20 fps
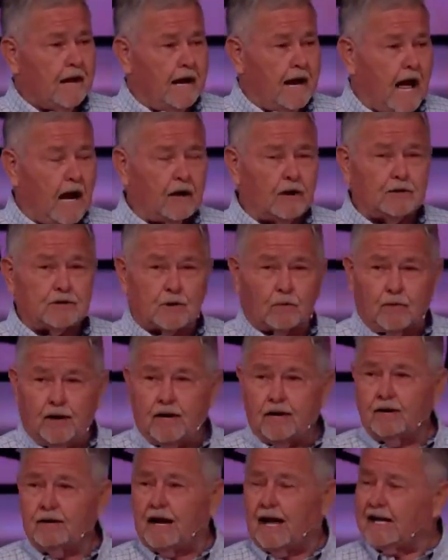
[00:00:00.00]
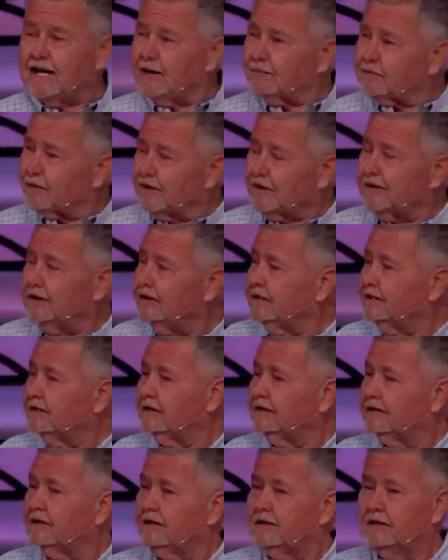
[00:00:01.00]
And I looked around and I kept looking.
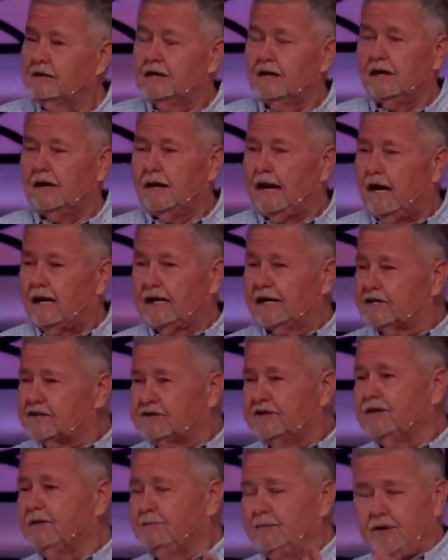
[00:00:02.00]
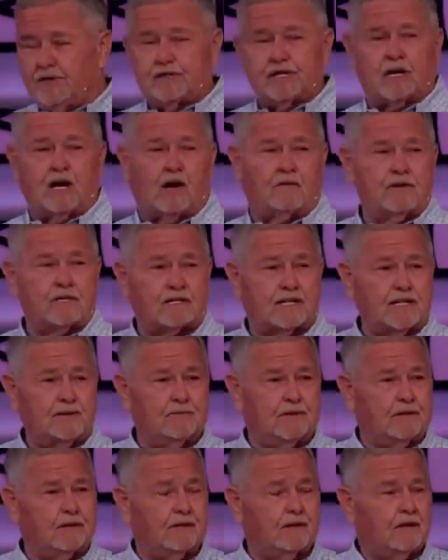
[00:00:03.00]
I listened to the music, obviously,
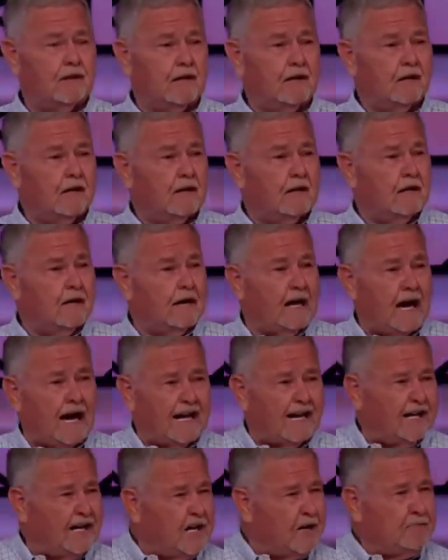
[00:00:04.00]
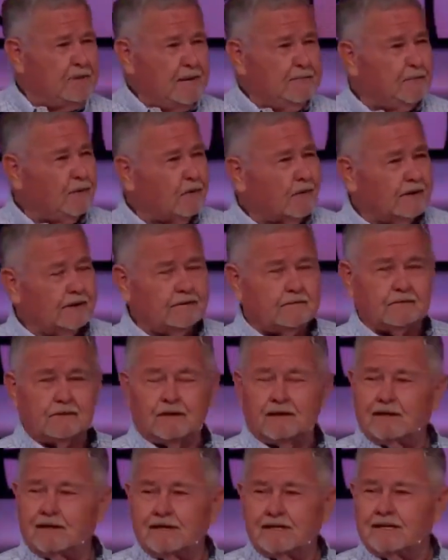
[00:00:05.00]
but I could hear people. And
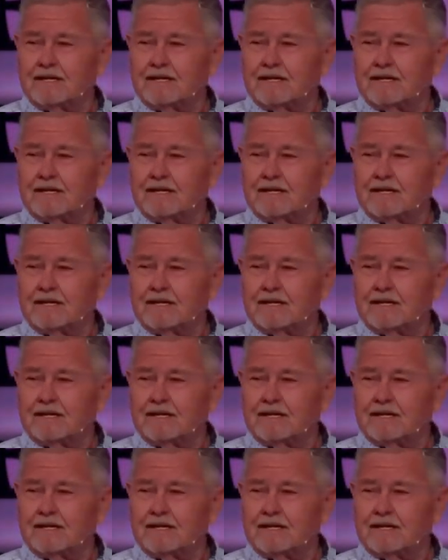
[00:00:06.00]
of